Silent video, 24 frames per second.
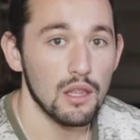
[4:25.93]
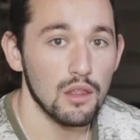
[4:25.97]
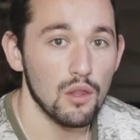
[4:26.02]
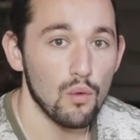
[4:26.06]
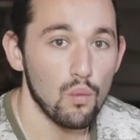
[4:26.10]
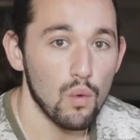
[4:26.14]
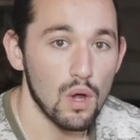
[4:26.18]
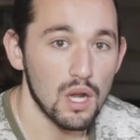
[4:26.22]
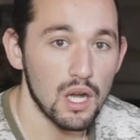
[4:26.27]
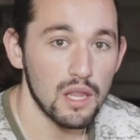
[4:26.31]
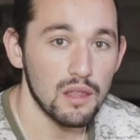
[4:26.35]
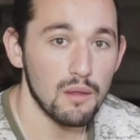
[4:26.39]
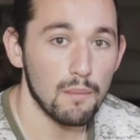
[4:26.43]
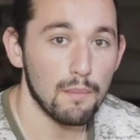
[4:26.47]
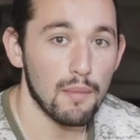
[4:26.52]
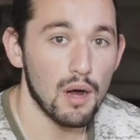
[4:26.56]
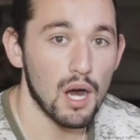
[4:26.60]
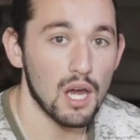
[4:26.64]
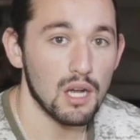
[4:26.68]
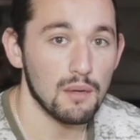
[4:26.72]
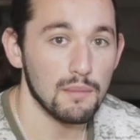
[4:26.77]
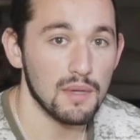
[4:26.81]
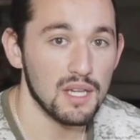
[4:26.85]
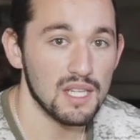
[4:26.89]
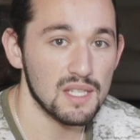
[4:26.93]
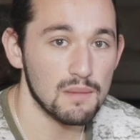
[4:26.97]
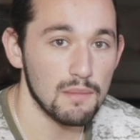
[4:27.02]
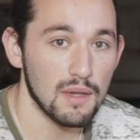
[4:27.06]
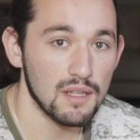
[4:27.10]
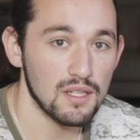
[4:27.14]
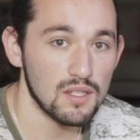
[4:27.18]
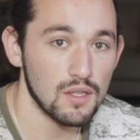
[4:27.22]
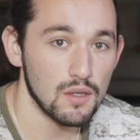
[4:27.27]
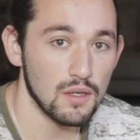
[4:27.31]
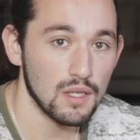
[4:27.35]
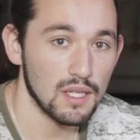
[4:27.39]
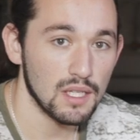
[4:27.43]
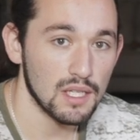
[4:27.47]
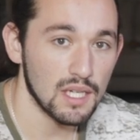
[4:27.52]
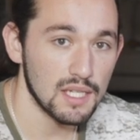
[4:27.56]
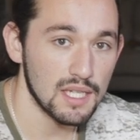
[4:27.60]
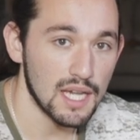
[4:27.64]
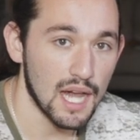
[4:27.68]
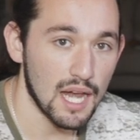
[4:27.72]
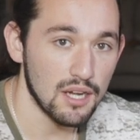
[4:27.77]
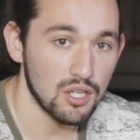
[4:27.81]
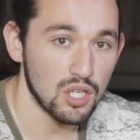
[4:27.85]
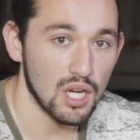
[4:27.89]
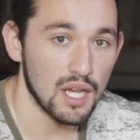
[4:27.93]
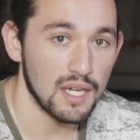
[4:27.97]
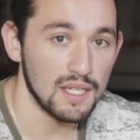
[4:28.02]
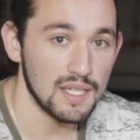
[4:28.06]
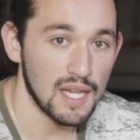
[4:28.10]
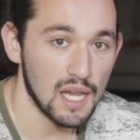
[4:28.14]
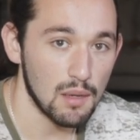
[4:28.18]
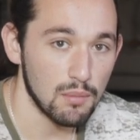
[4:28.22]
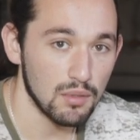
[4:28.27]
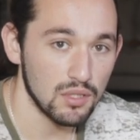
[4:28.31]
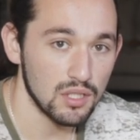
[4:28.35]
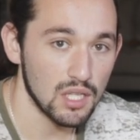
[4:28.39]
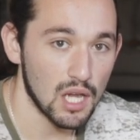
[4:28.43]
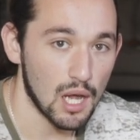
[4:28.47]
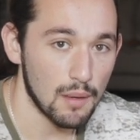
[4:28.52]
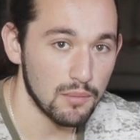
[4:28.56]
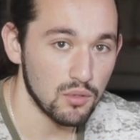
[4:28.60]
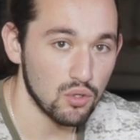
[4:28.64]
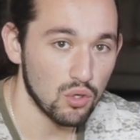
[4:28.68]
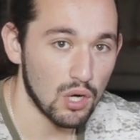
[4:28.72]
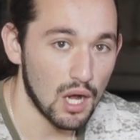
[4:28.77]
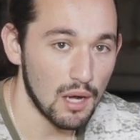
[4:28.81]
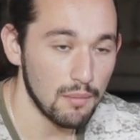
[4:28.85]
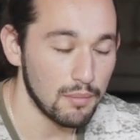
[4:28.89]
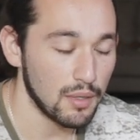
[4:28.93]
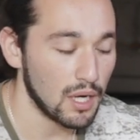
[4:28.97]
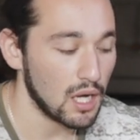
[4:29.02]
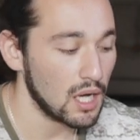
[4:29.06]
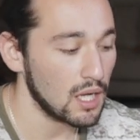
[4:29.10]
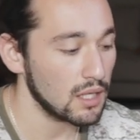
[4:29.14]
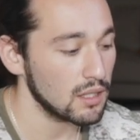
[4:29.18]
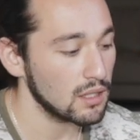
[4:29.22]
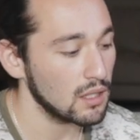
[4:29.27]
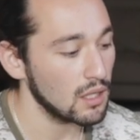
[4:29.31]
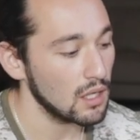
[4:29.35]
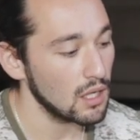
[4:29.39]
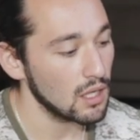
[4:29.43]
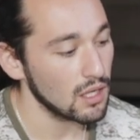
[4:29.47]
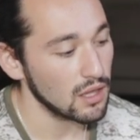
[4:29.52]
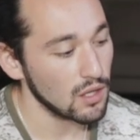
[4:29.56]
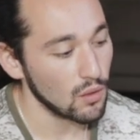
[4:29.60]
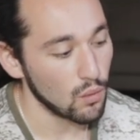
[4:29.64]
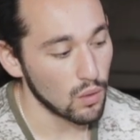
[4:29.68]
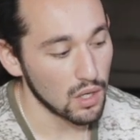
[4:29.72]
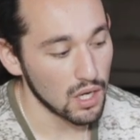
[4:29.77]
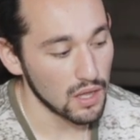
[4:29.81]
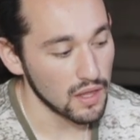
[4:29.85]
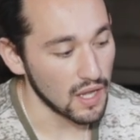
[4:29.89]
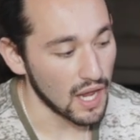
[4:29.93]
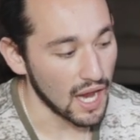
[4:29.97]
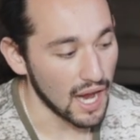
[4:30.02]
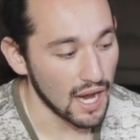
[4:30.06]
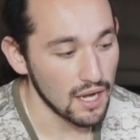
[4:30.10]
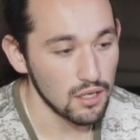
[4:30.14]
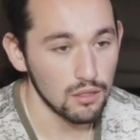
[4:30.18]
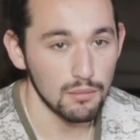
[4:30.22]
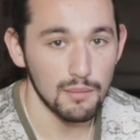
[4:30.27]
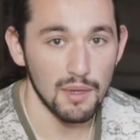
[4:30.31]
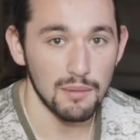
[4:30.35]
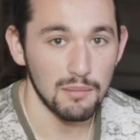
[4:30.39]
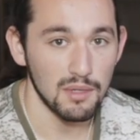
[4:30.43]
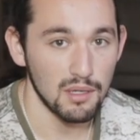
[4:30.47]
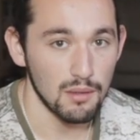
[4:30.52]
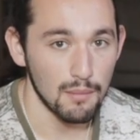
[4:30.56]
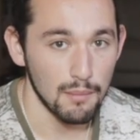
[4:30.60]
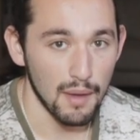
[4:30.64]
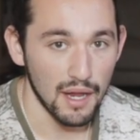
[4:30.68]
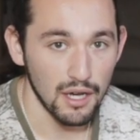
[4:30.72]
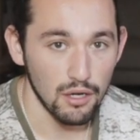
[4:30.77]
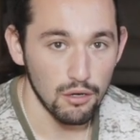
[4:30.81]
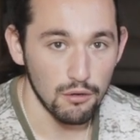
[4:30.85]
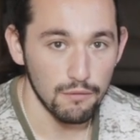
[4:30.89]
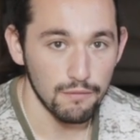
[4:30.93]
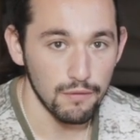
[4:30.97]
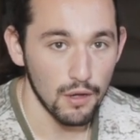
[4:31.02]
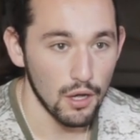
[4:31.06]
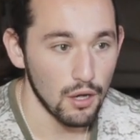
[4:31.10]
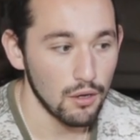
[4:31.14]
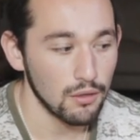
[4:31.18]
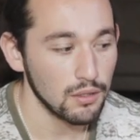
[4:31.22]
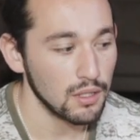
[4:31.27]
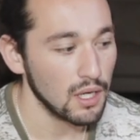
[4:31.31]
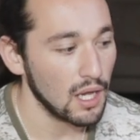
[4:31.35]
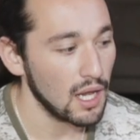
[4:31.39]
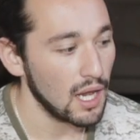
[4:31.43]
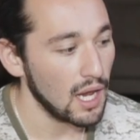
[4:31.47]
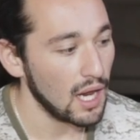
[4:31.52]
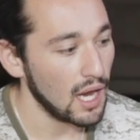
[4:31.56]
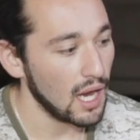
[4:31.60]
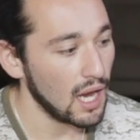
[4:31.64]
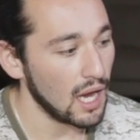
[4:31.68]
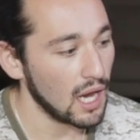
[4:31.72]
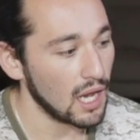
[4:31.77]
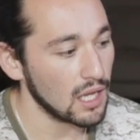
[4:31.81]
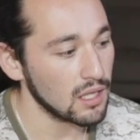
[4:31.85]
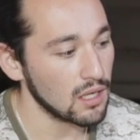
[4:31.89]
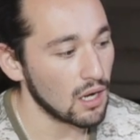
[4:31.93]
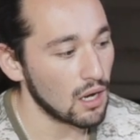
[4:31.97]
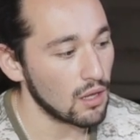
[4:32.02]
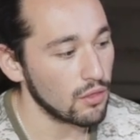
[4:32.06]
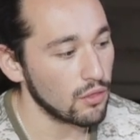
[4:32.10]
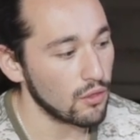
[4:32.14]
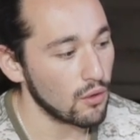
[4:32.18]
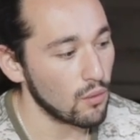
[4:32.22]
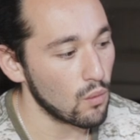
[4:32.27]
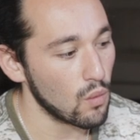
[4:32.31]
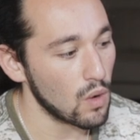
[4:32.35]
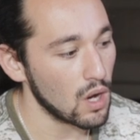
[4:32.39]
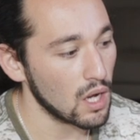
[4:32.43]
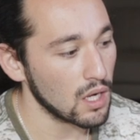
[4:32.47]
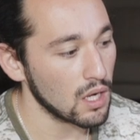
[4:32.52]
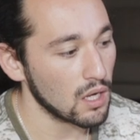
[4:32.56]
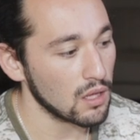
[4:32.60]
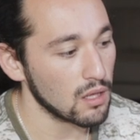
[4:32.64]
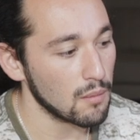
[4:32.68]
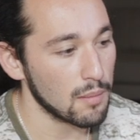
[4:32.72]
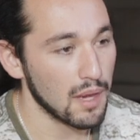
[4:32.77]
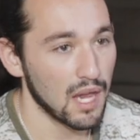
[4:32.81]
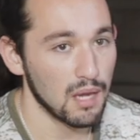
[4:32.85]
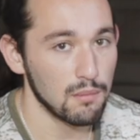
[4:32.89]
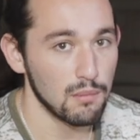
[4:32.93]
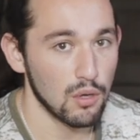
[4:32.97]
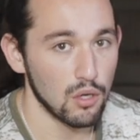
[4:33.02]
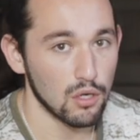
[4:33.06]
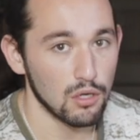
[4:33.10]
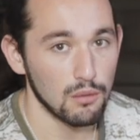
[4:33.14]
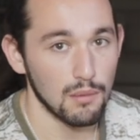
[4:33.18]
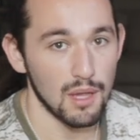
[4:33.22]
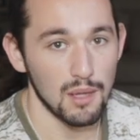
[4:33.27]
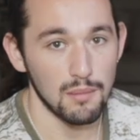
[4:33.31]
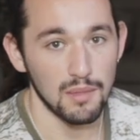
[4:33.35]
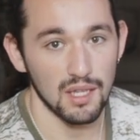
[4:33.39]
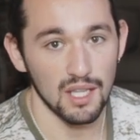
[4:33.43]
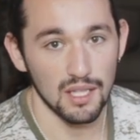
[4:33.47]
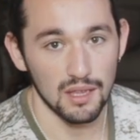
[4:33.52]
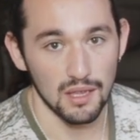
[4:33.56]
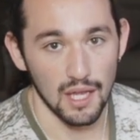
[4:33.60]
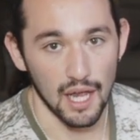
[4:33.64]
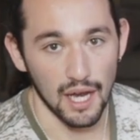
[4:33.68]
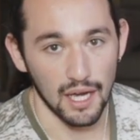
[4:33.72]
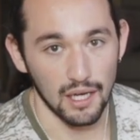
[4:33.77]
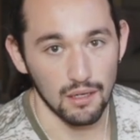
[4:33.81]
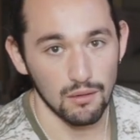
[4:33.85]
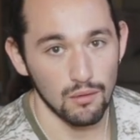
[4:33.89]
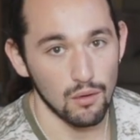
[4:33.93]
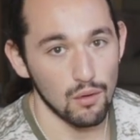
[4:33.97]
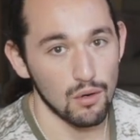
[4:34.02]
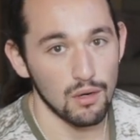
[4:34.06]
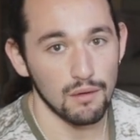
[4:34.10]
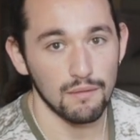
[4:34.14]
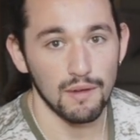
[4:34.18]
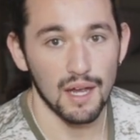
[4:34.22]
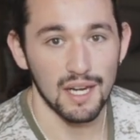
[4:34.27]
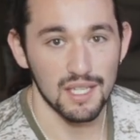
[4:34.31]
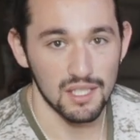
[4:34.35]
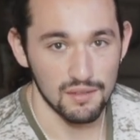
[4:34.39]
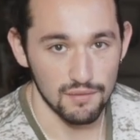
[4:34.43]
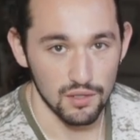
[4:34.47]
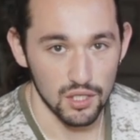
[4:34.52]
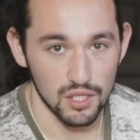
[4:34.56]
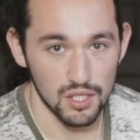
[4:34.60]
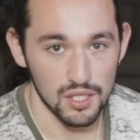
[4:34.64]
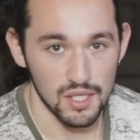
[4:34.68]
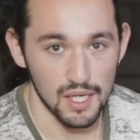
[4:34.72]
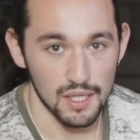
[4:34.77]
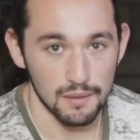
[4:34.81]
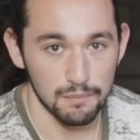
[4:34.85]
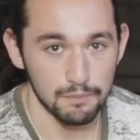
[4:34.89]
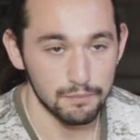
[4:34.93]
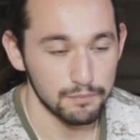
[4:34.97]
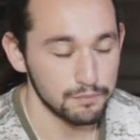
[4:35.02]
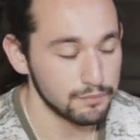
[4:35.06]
The one on the bottom is meant so you can attach a tabletop tripod, the one on the handle may be a microphone, and the one on the pan motor may be a light, or vice versa.